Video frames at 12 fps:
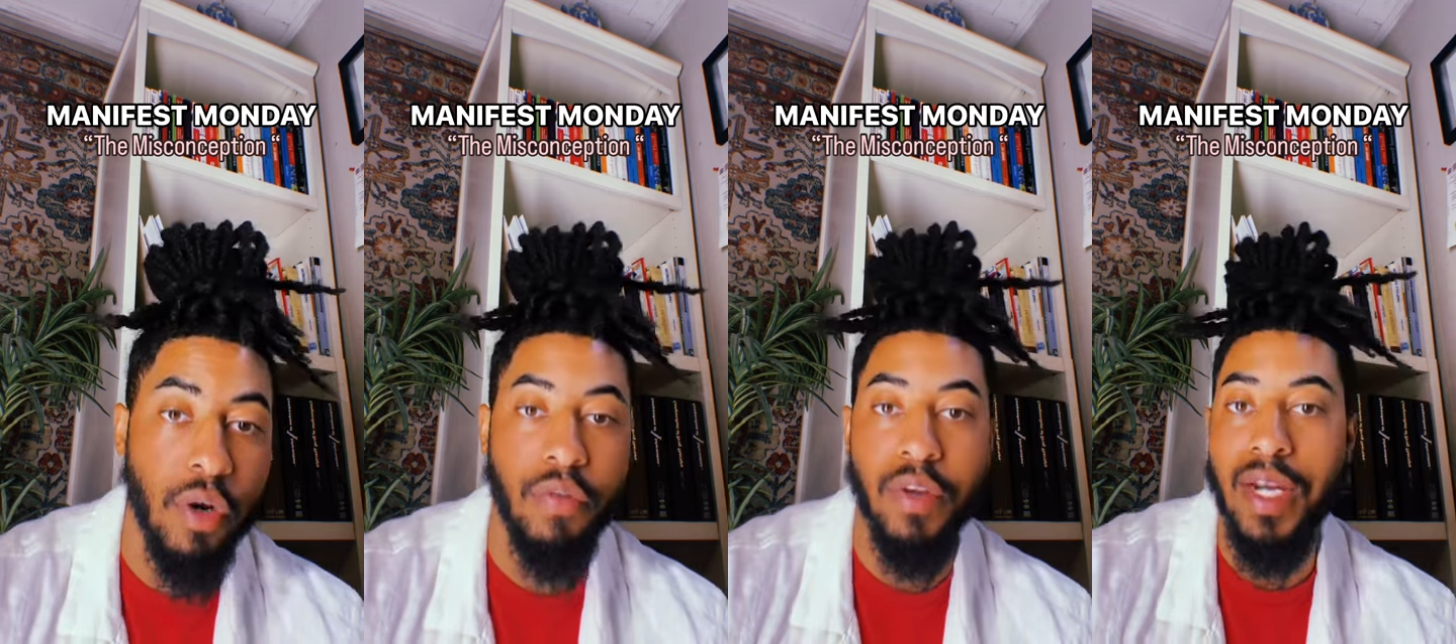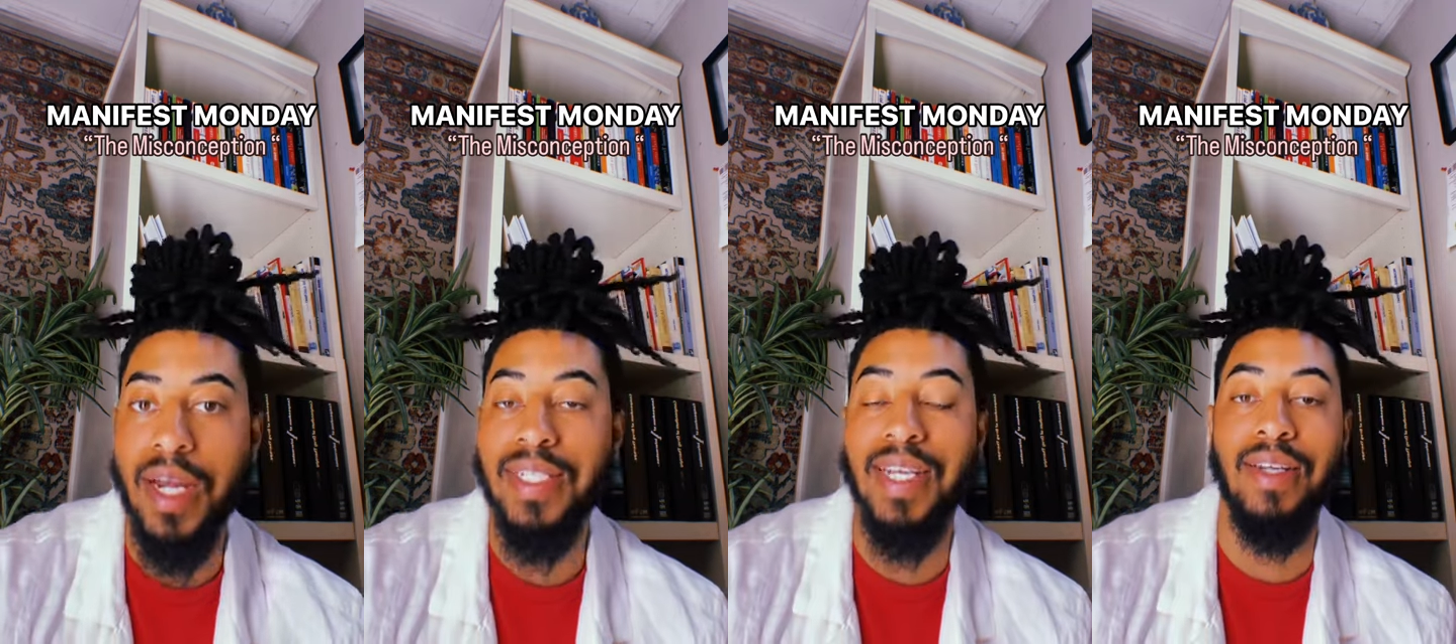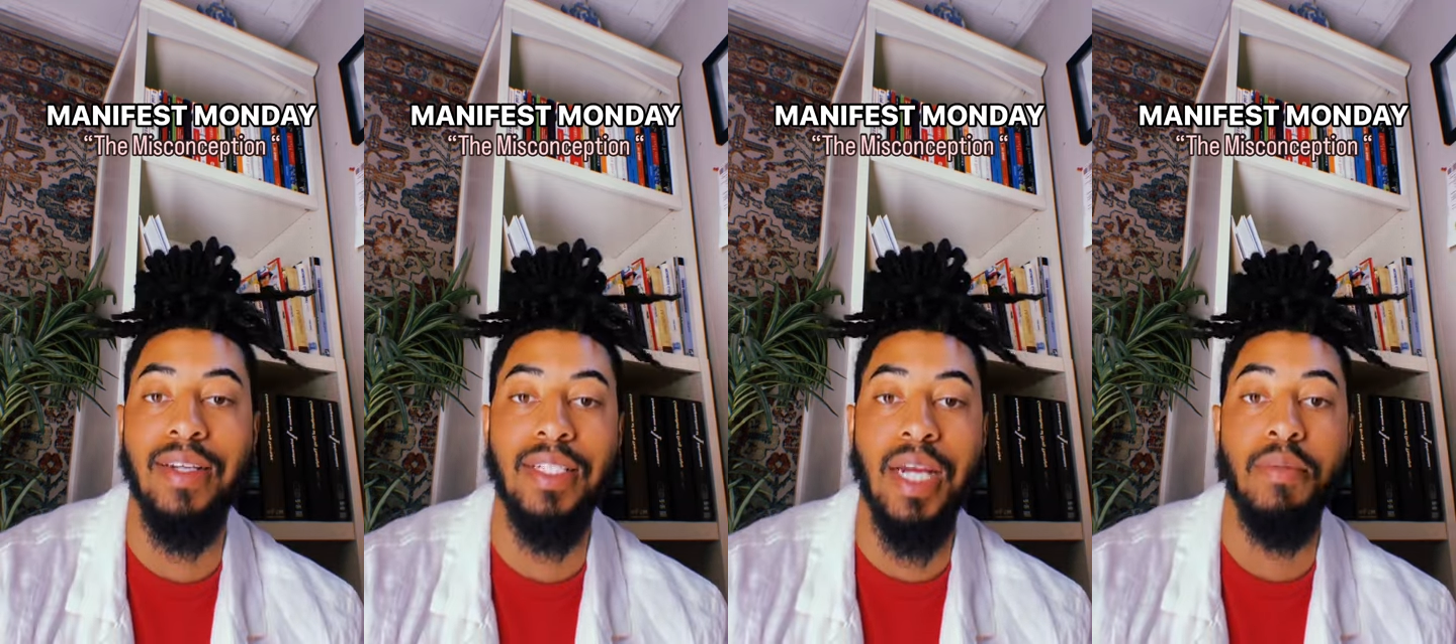or if you're not
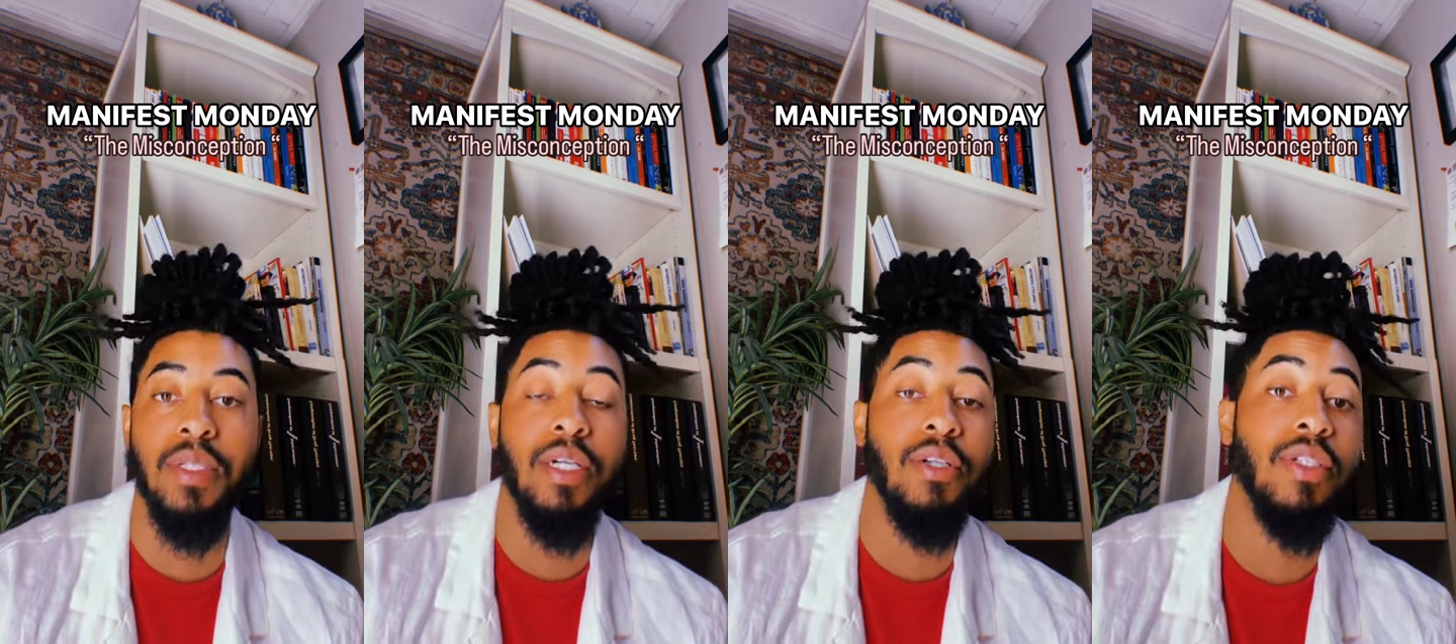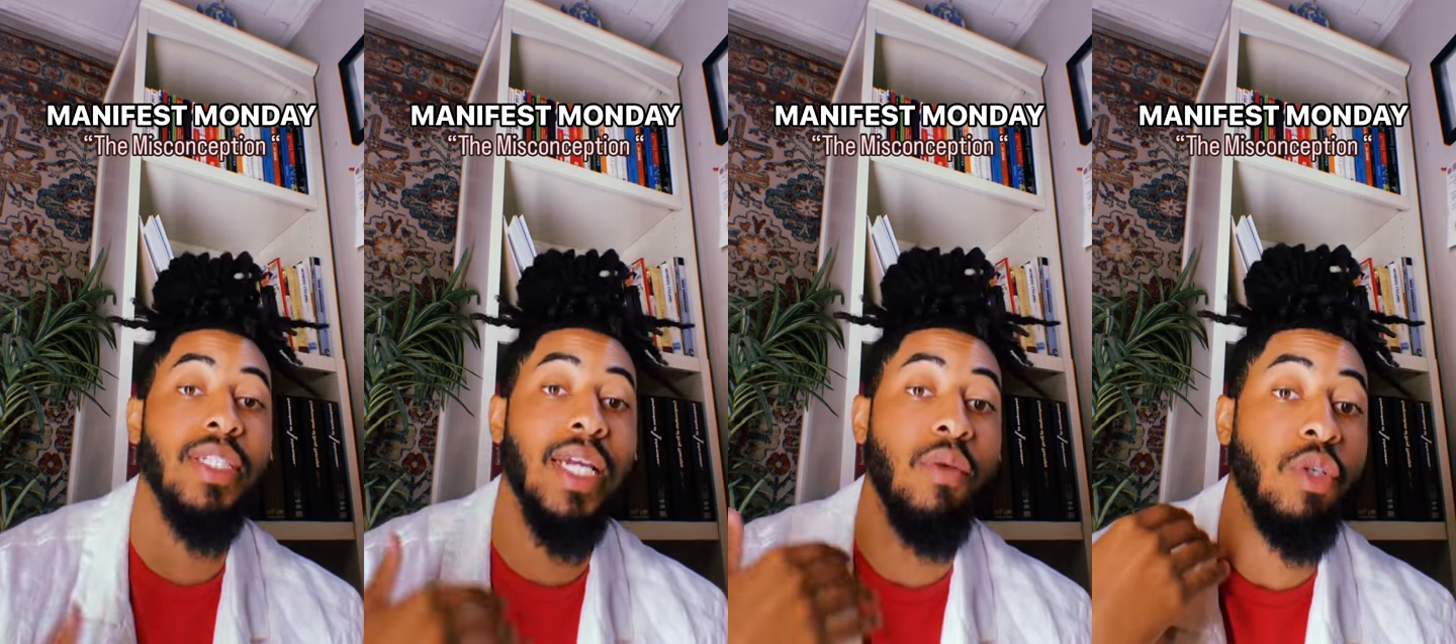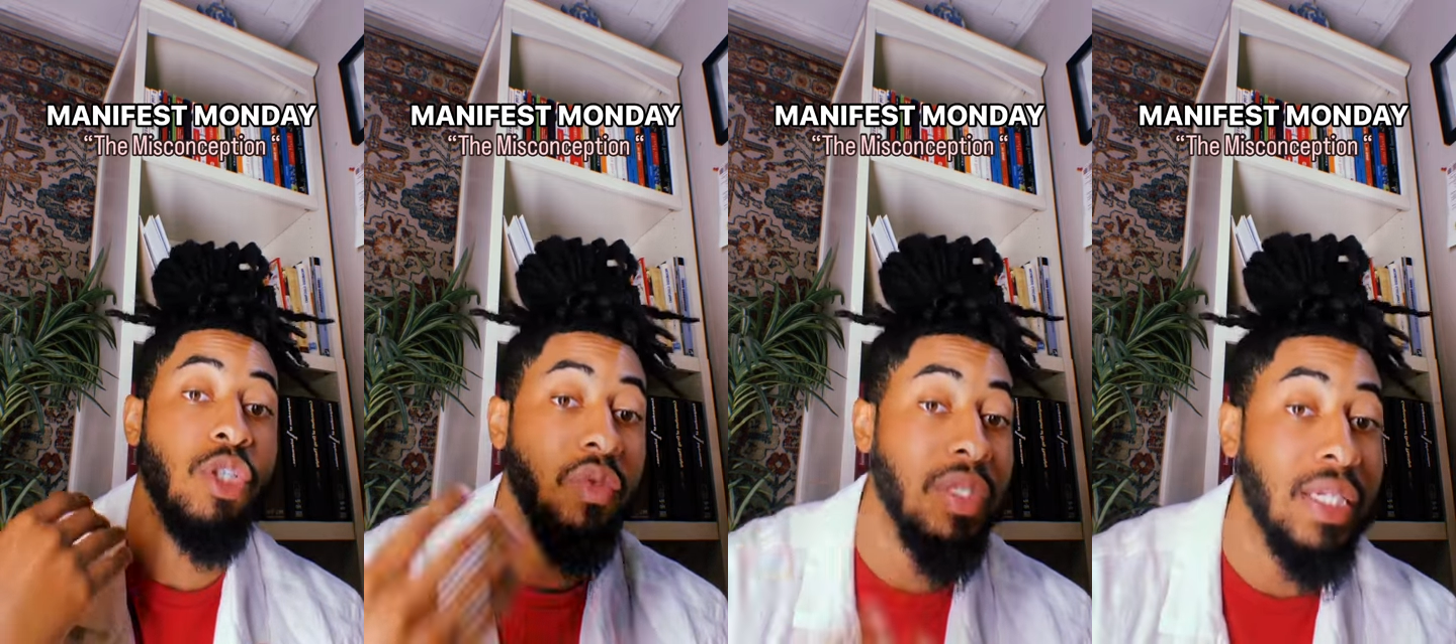taking the time to understand
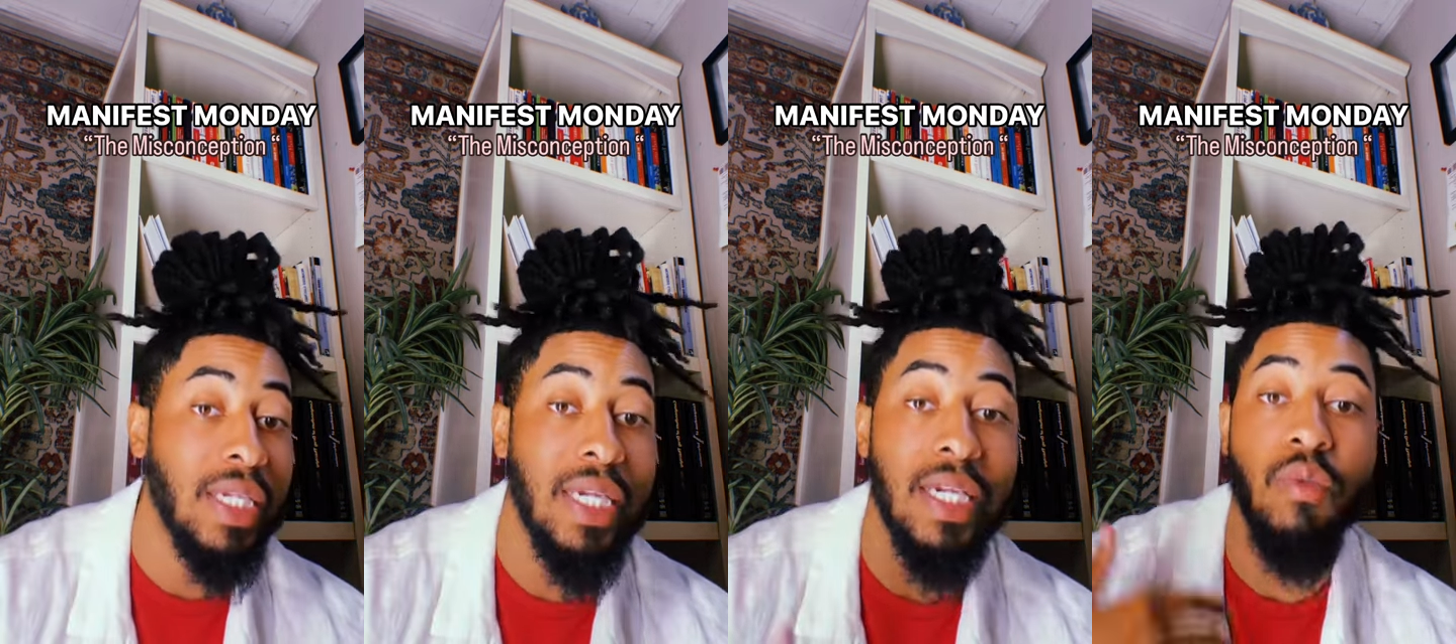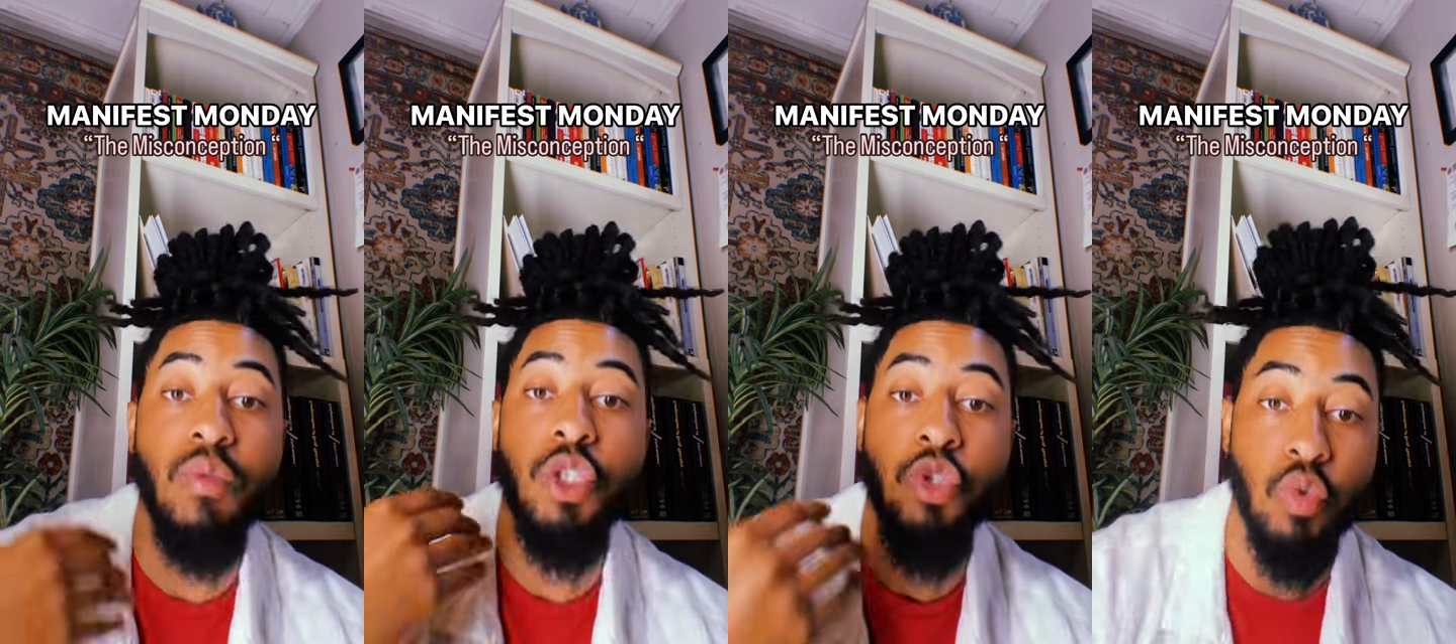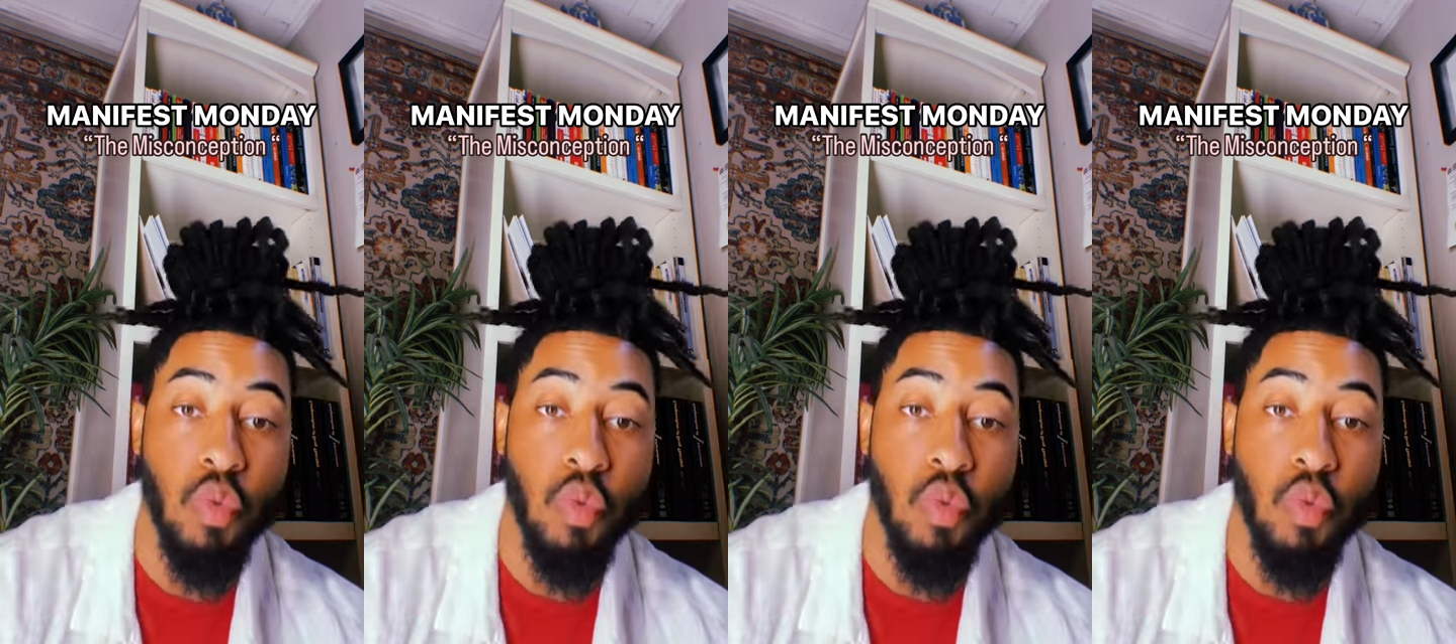what you need and what you